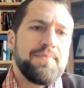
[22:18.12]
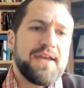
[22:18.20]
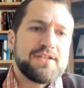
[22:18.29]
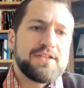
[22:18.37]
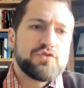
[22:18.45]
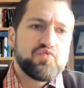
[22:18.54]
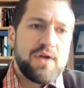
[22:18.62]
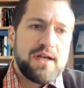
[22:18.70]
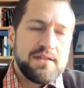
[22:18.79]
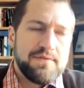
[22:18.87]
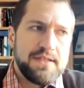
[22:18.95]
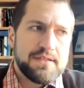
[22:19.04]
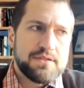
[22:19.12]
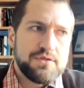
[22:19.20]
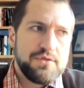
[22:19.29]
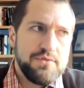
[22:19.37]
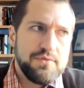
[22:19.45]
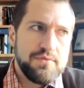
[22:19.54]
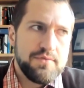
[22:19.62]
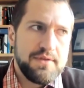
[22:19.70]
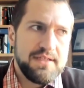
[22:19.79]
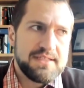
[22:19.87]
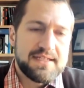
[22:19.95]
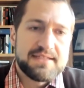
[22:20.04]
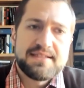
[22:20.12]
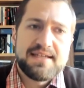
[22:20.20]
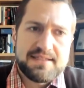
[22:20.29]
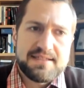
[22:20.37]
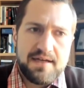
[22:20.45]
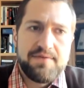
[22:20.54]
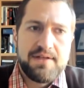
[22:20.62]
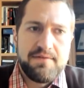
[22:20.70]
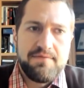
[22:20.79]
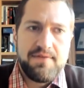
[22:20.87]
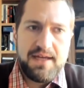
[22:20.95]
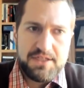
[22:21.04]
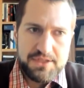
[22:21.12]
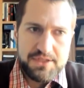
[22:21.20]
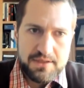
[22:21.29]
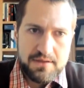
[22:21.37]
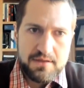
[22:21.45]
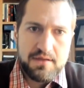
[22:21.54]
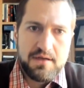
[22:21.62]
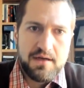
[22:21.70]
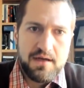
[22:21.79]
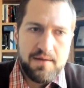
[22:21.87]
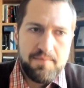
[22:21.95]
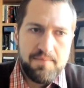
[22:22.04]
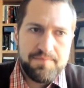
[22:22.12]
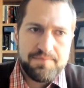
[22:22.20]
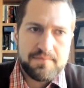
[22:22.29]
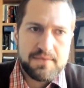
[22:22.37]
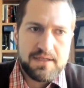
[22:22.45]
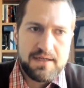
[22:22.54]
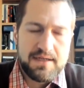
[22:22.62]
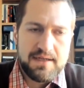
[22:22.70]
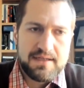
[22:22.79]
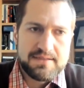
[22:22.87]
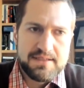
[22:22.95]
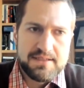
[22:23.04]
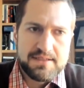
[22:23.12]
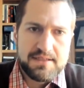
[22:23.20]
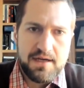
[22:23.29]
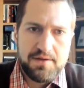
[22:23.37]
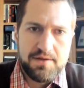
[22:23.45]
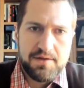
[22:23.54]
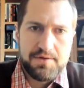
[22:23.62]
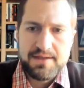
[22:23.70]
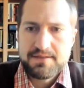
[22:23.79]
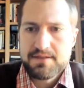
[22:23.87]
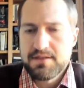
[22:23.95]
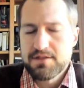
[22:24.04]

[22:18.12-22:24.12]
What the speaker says: as relevant to the success of an invasion as it is to other things.